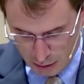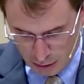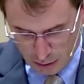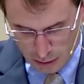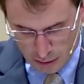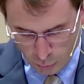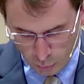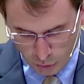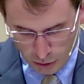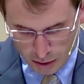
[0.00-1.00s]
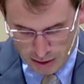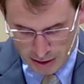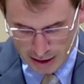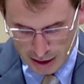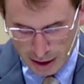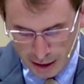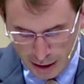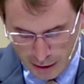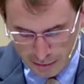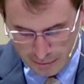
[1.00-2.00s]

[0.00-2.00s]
Uh, the word deny